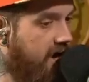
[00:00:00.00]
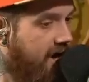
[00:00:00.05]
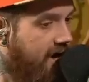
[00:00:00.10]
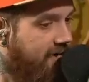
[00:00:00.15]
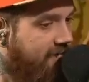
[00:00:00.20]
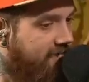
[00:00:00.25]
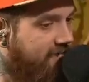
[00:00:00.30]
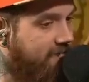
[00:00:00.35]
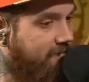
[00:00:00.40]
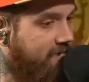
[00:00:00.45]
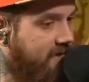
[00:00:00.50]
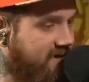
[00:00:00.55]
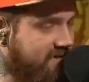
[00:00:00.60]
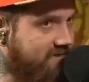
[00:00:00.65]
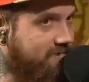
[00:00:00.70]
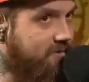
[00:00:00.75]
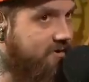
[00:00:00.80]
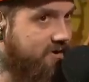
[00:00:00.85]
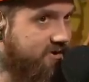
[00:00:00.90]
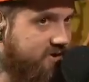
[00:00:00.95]
have
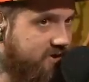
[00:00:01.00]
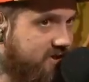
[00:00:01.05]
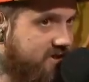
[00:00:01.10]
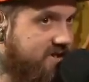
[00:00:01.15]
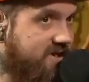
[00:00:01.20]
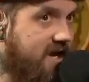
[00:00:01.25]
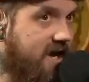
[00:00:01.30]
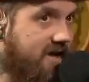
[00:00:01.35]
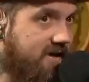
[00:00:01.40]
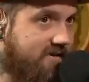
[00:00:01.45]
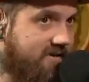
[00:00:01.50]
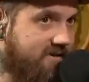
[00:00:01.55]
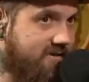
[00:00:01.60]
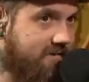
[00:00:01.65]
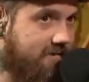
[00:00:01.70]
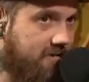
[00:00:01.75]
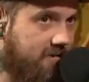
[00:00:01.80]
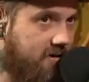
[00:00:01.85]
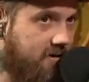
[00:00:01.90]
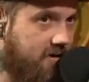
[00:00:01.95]
much more success
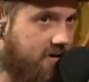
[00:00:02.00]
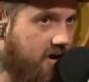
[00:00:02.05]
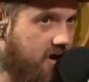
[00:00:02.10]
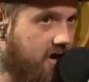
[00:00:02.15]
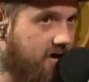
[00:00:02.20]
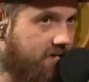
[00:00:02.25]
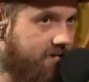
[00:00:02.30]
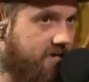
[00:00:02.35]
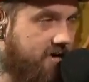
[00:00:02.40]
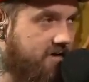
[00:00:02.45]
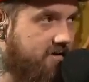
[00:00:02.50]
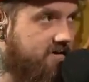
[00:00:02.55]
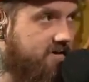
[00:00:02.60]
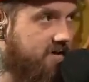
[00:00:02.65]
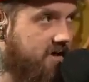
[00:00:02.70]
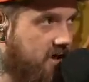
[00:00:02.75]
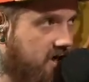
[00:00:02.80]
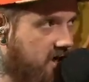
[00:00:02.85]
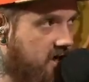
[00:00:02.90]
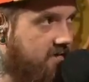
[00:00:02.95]
on
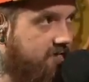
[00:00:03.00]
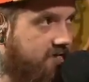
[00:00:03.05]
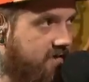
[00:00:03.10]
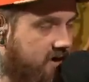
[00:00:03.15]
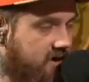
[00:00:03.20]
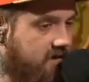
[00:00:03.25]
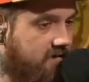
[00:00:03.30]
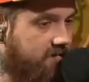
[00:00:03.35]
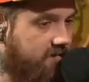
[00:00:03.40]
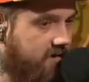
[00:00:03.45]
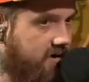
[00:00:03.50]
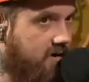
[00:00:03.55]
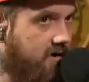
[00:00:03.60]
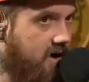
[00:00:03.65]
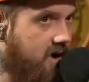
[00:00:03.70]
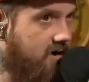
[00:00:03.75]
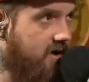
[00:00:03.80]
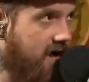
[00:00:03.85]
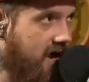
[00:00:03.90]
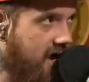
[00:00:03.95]
offense if they could figure
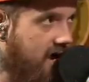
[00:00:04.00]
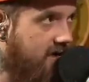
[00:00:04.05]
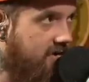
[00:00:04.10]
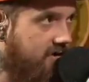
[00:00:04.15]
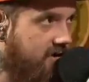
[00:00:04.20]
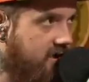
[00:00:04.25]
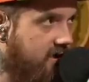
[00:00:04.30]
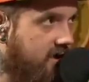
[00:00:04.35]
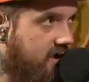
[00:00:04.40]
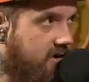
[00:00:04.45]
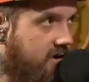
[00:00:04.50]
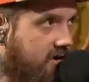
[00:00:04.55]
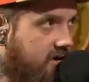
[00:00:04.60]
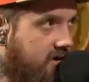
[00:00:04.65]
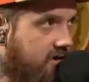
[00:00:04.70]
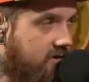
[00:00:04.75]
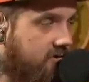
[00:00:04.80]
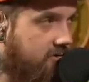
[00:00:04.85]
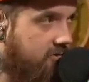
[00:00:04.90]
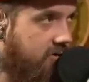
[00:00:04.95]
out how to get
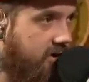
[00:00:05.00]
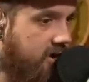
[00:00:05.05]
Hollywood